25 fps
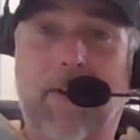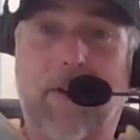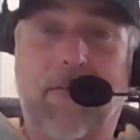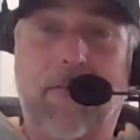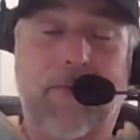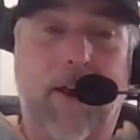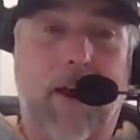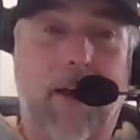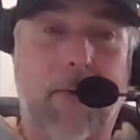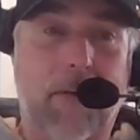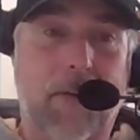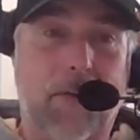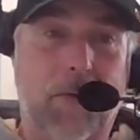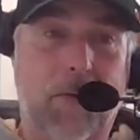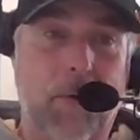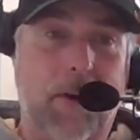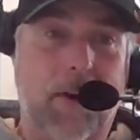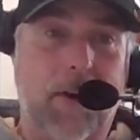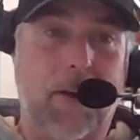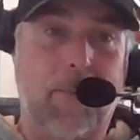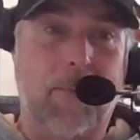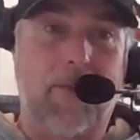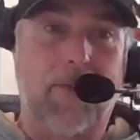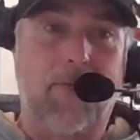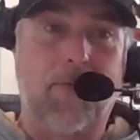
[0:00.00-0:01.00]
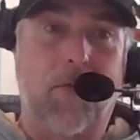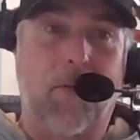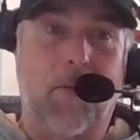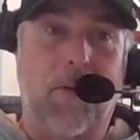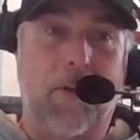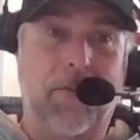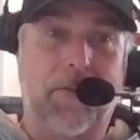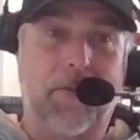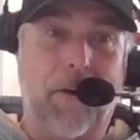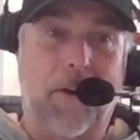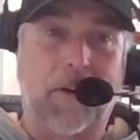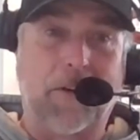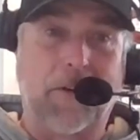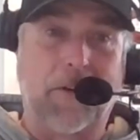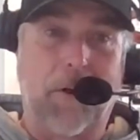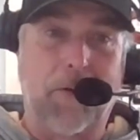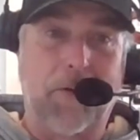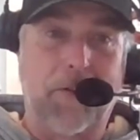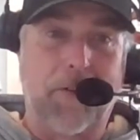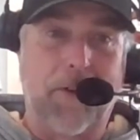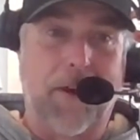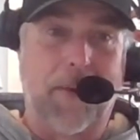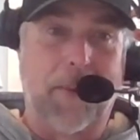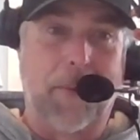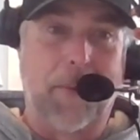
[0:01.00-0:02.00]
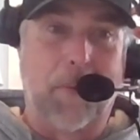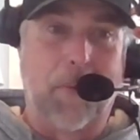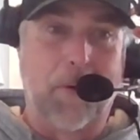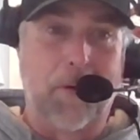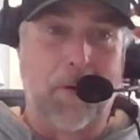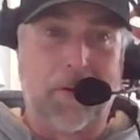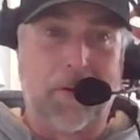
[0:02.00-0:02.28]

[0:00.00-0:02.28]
that stuff down this weekend before they start closing down the